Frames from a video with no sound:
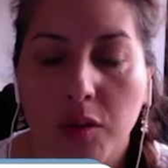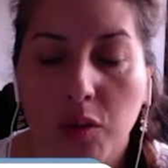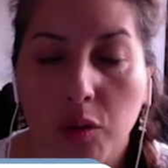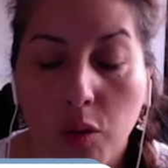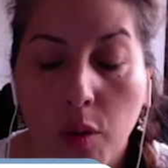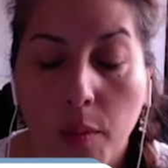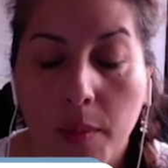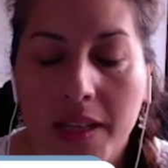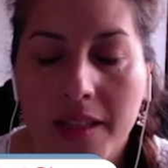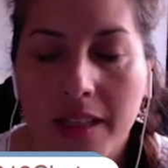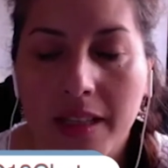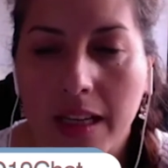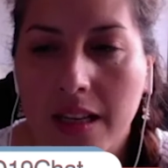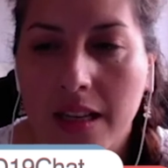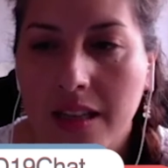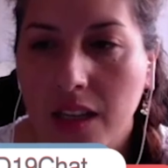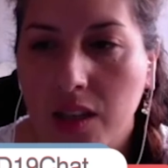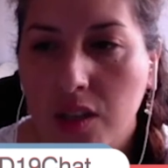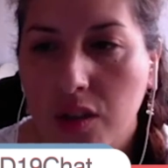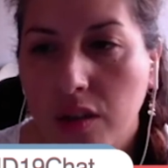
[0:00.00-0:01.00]

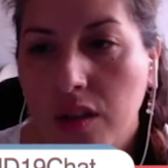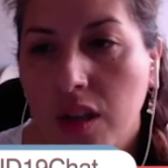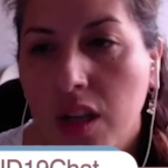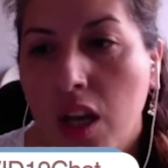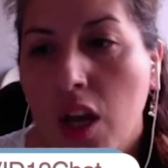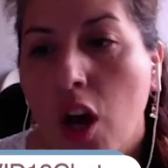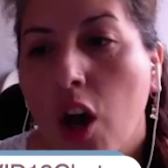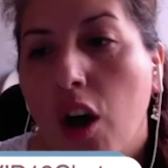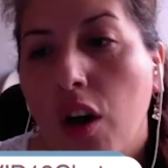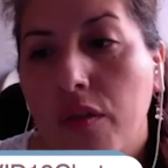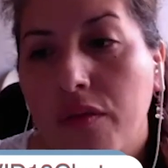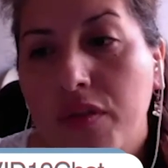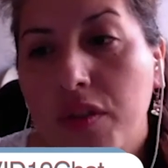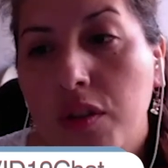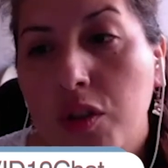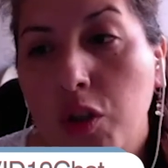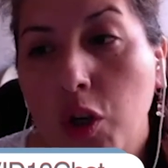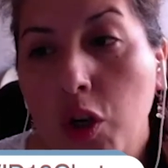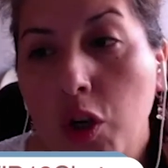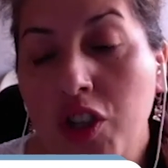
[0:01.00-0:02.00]
commercialization of
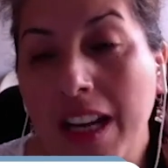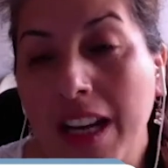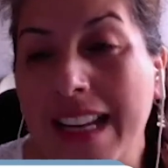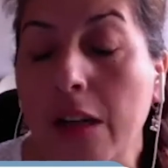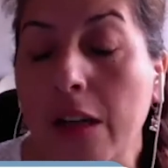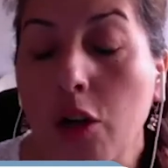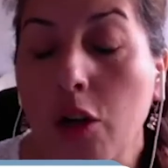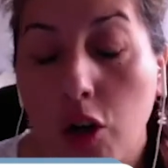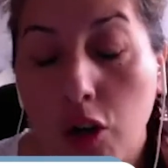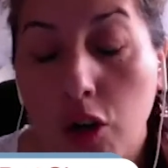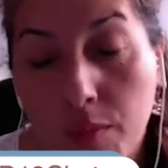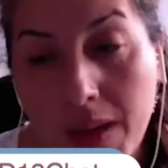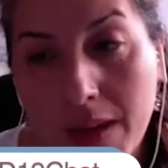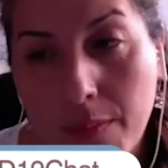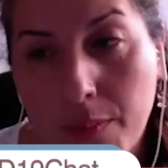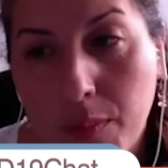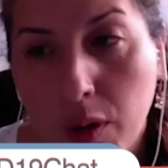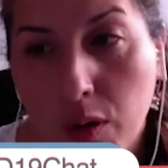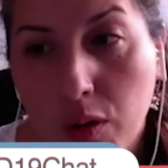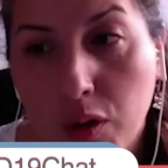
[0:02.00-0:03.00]
social economy
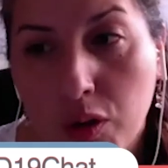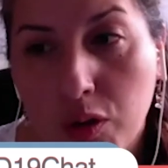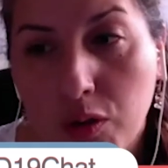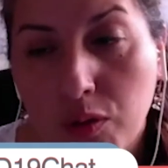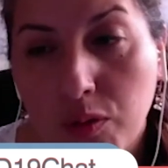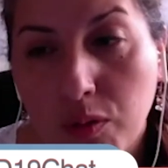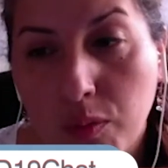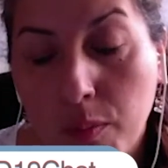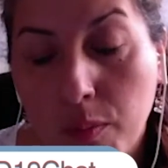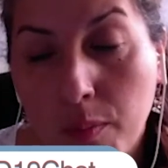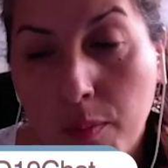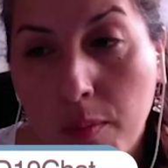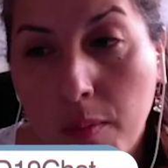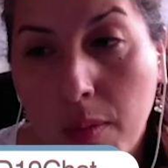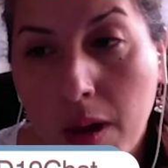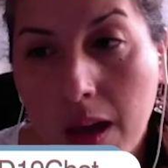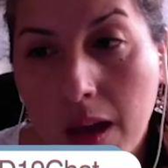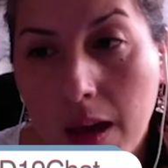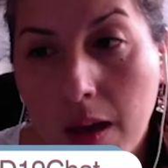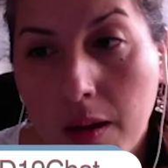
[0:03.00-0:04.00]
products.
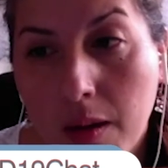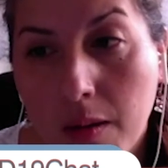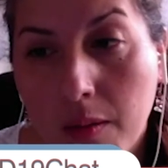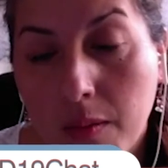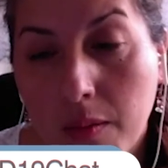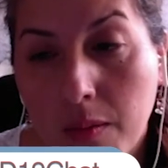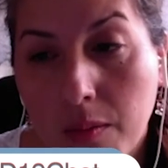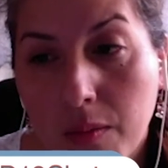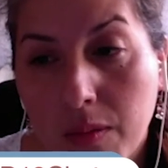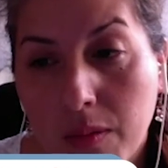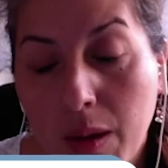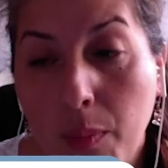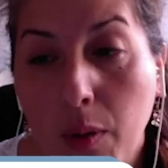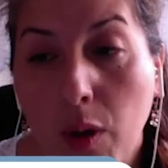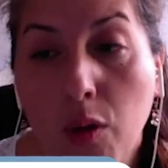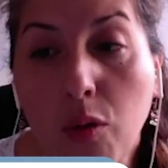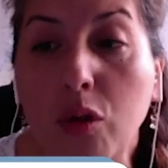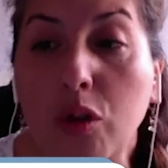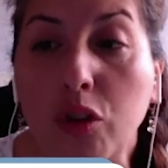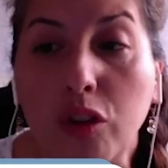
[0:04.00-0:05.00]
The
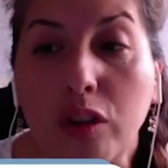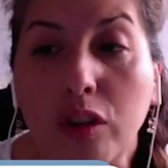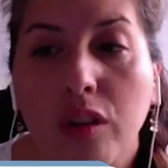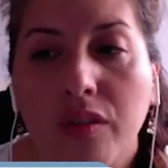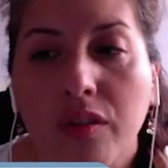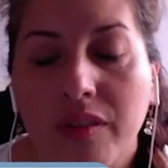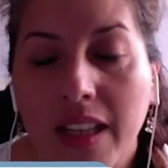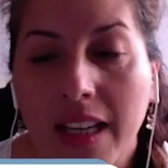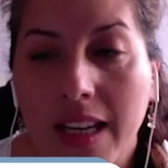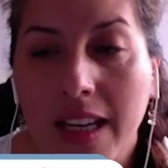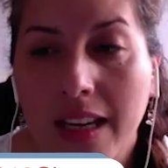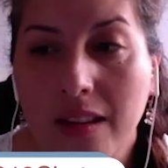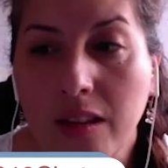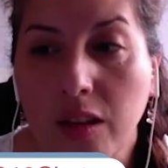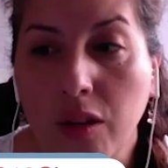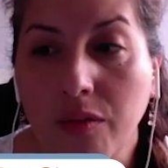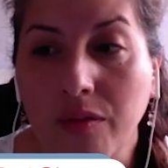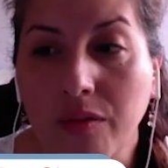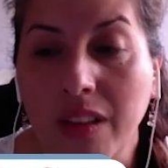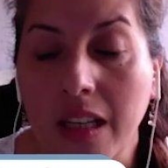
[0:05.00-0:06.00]
production of
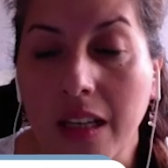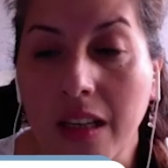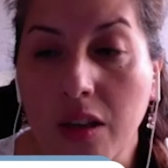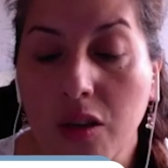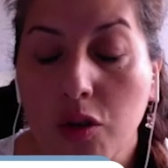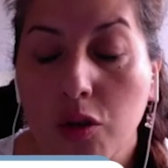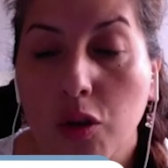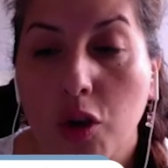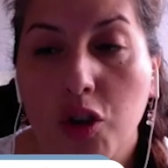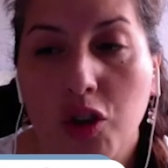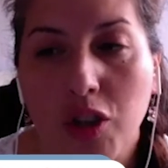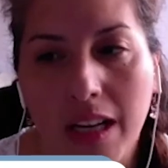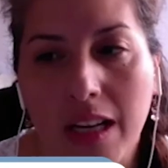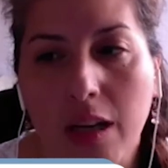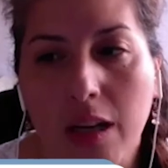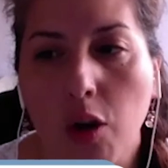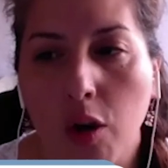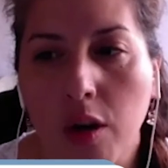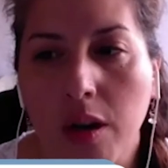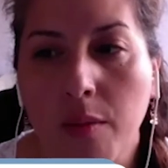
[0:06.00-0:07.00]
the social
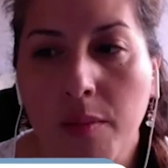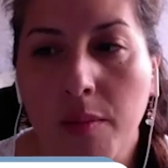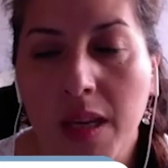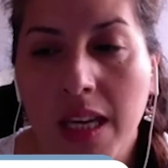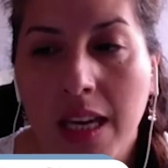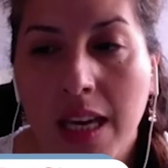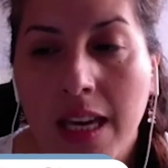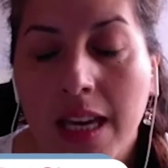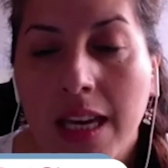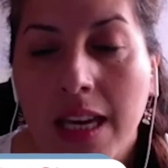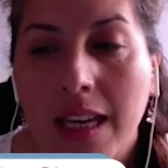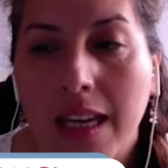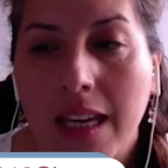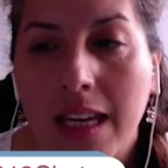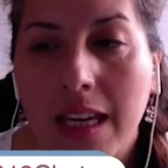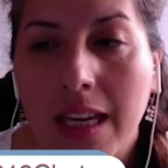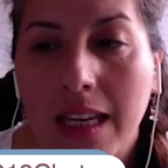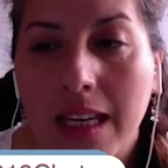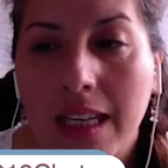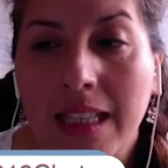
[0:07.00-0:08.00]
economy,
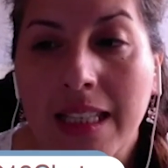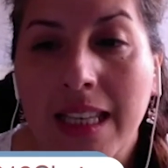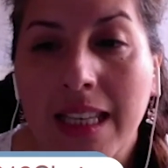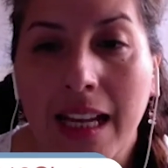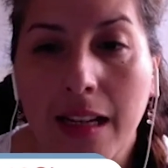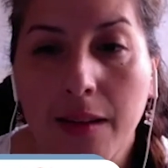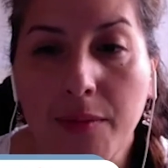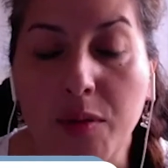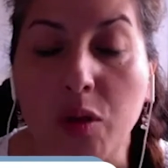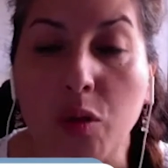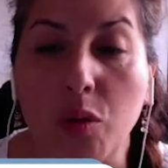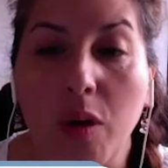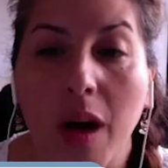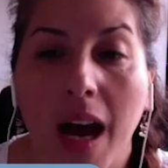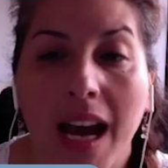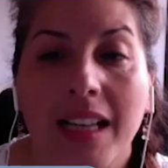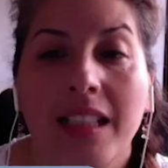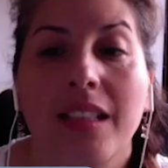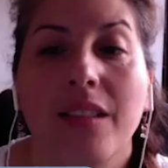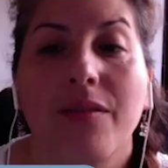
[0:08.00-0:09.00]
it helps to
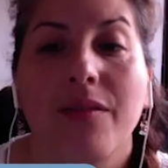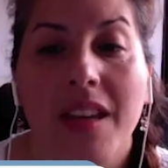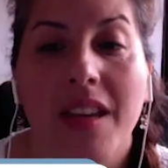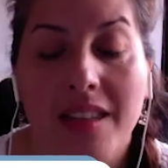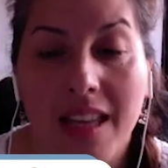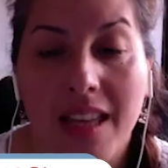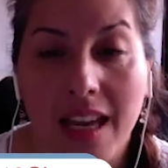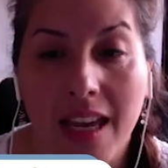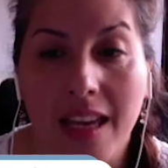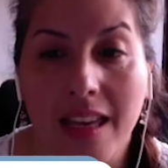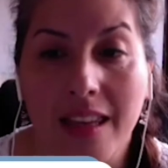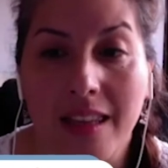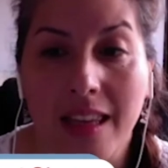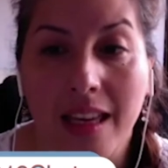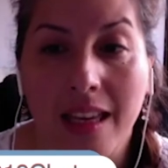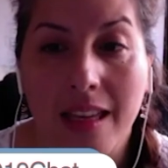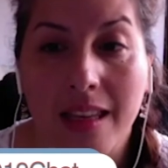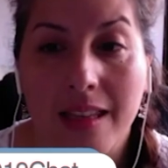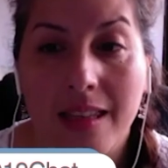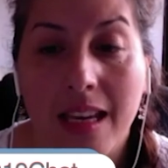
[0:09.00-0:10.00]
activate
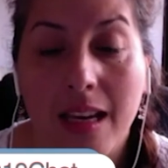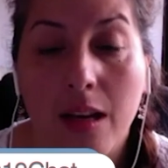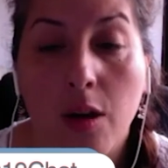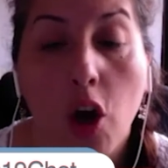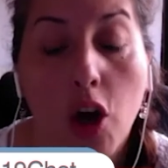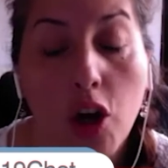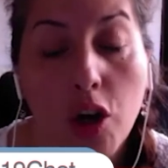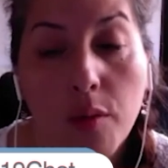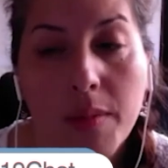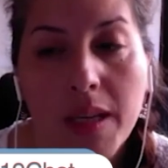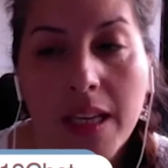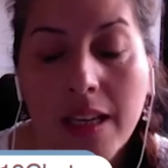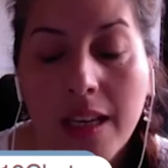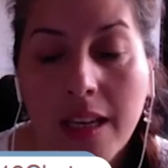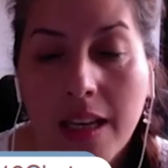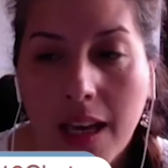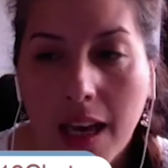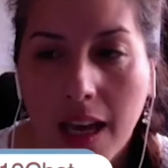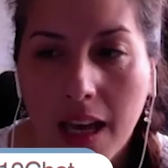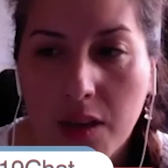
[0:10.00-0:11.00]
the economy as